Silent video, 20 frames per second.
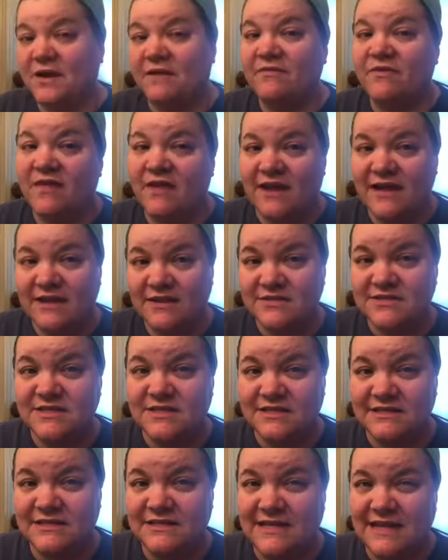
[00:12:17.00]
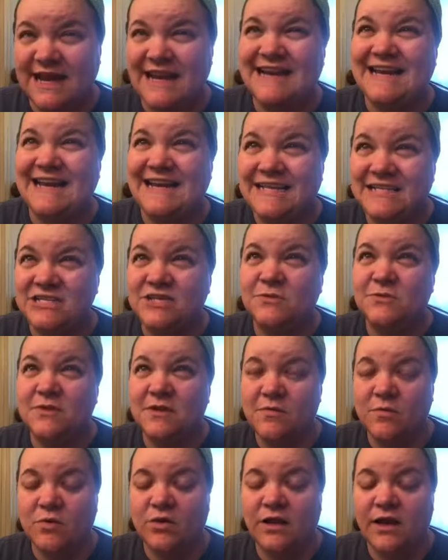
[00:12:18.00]
everything I need to do in
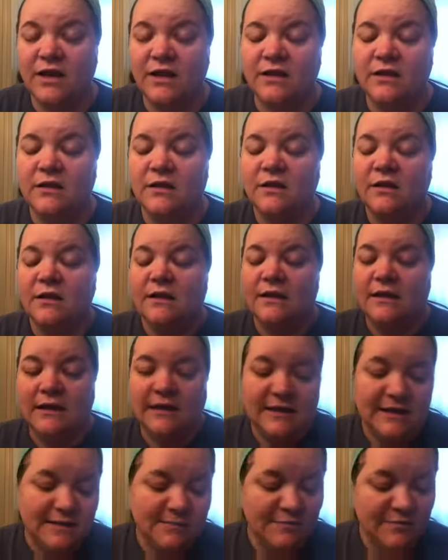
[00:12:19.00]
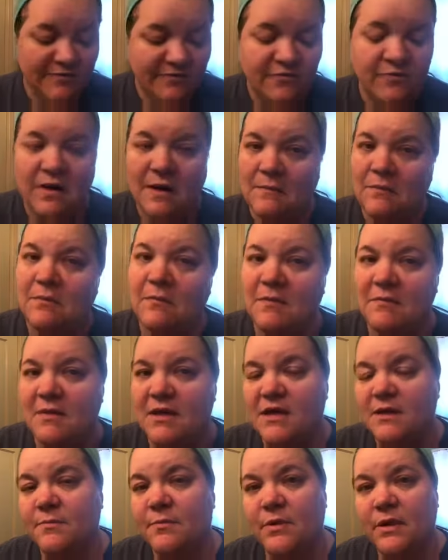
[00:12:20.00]
the morning before I put my
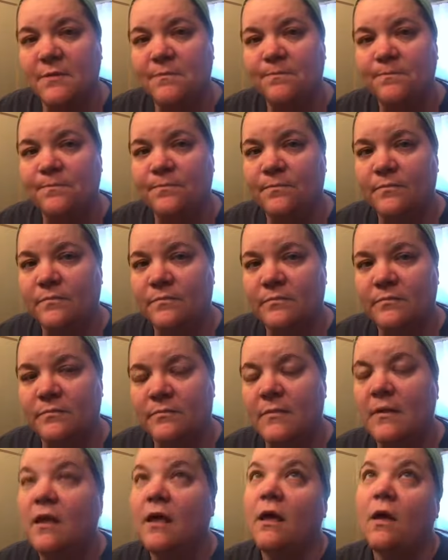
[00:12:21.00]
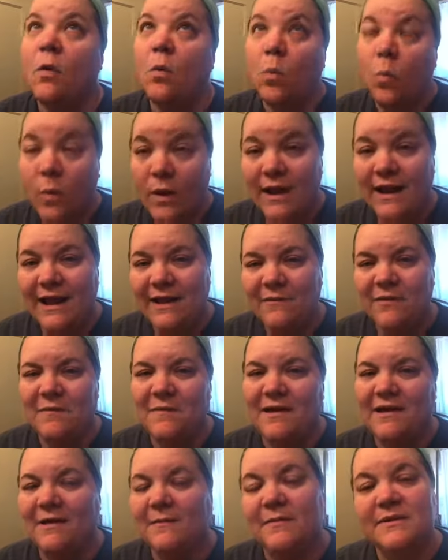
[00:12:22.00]
makeup on. When I wear
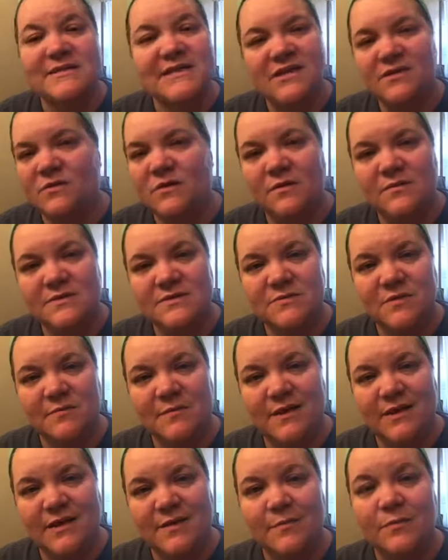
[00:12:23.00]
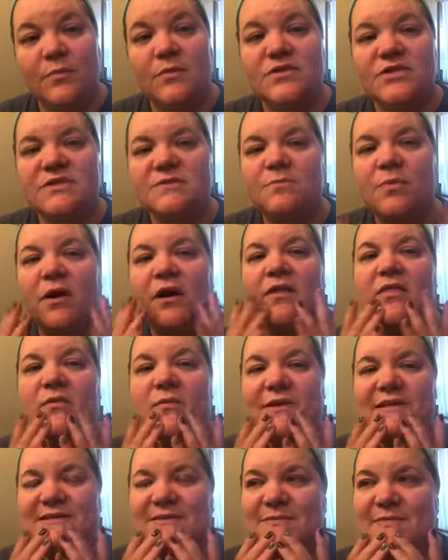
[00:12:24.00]
makeup, because I don't always wear makeup, which is part of the
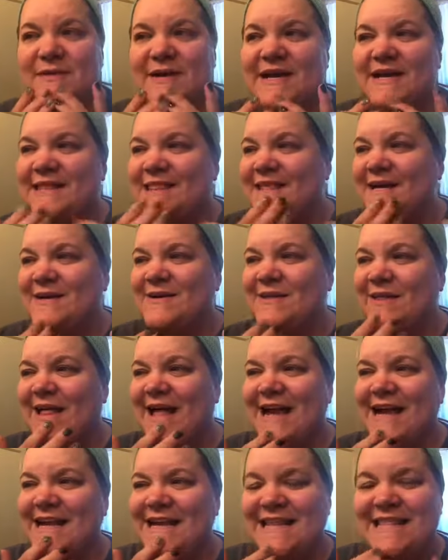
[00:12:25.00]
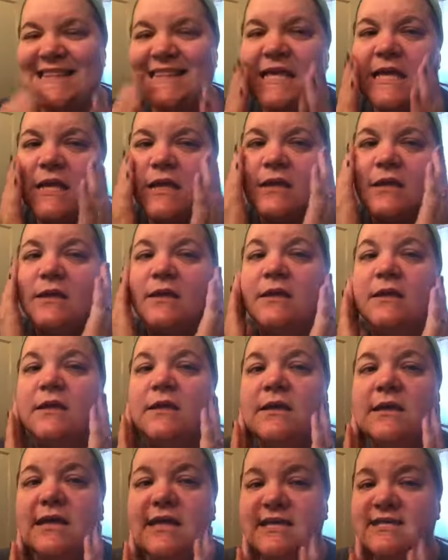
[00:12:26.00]
reason why the whole acne thing
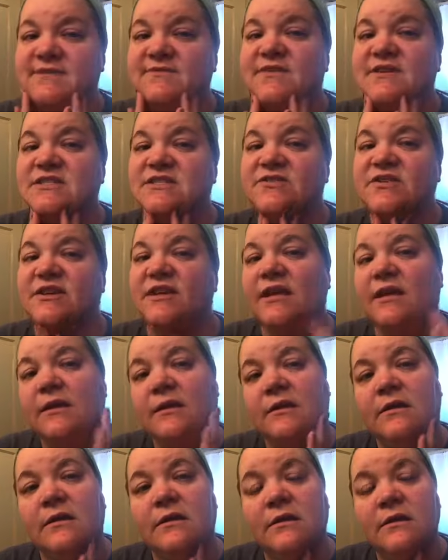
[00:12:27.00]
is frustrating.